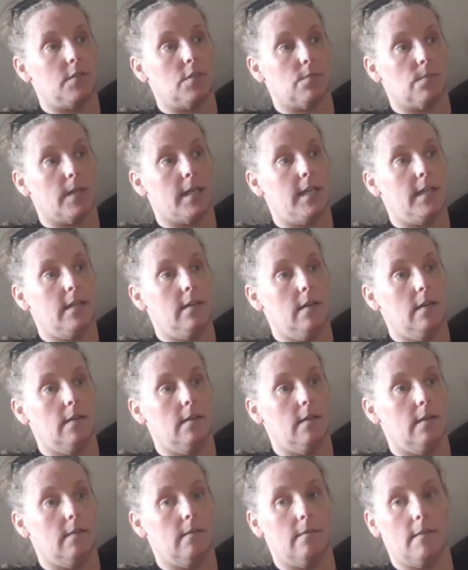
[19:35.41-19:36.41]
to read
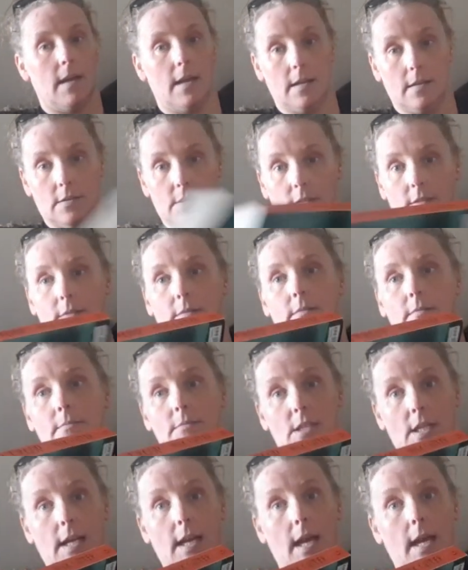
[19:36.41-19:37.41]

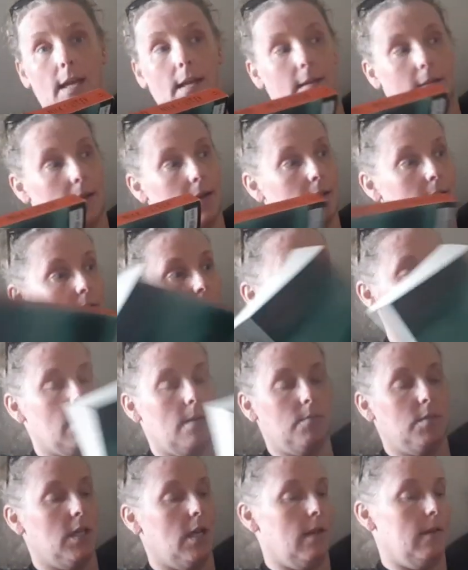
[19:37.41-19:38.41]
today, and
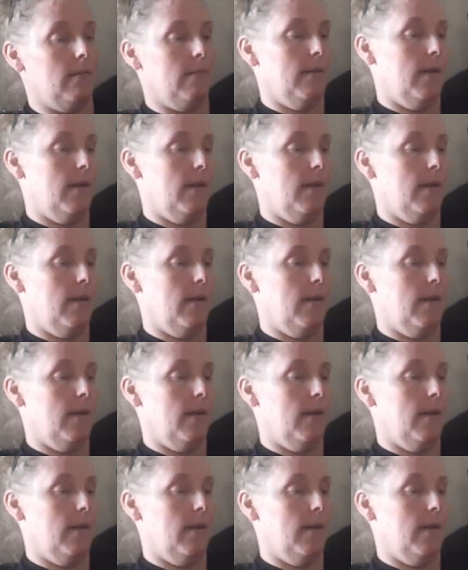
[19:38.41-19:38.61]
I'm done.